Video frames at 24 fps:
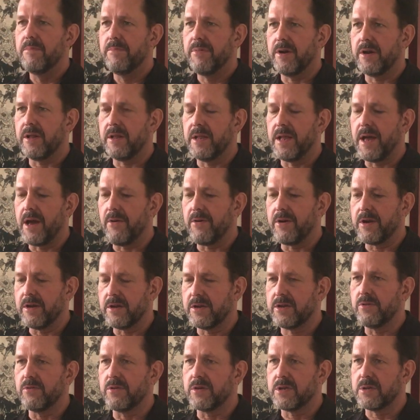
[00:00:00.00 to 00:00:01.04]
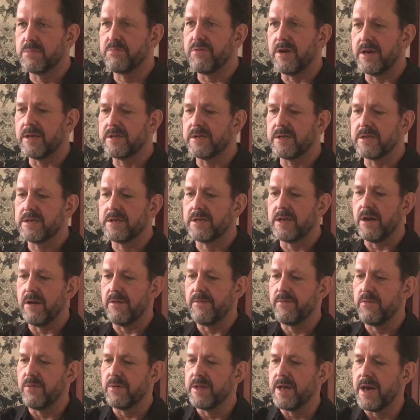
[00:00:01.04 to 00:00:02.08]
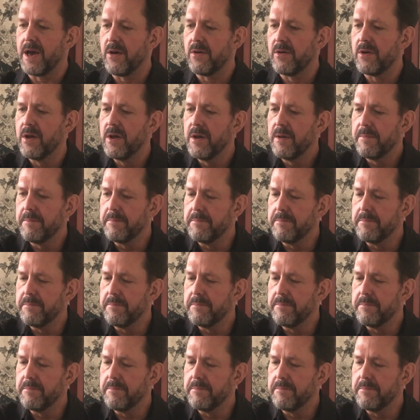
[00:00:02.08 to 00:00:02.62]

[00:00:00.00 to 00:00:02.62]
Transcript: but allowing it to express itself without